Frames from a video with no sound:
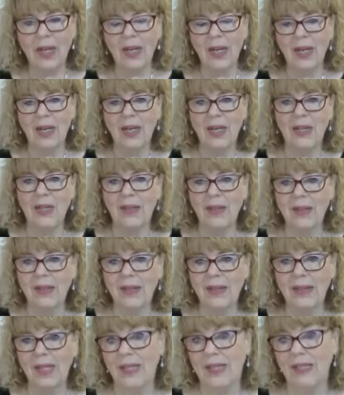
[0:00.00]

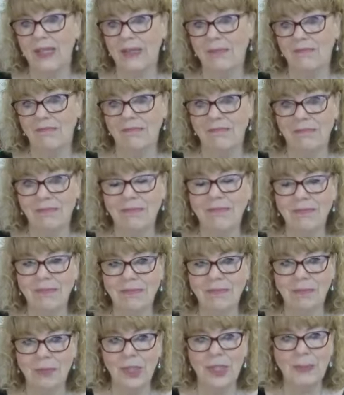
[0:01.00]
that
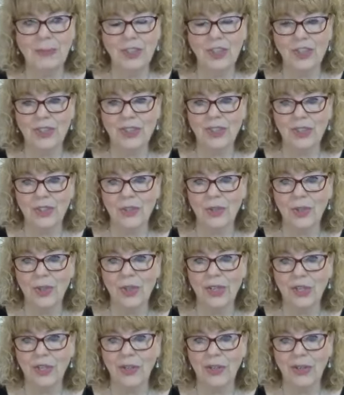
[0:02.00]
pretty much is
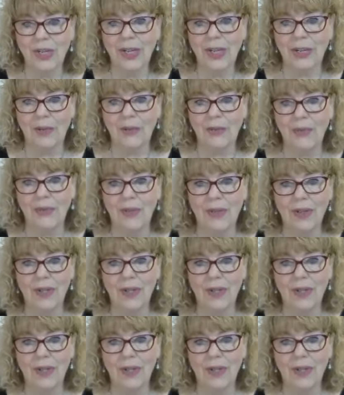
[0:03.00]
controlling your life.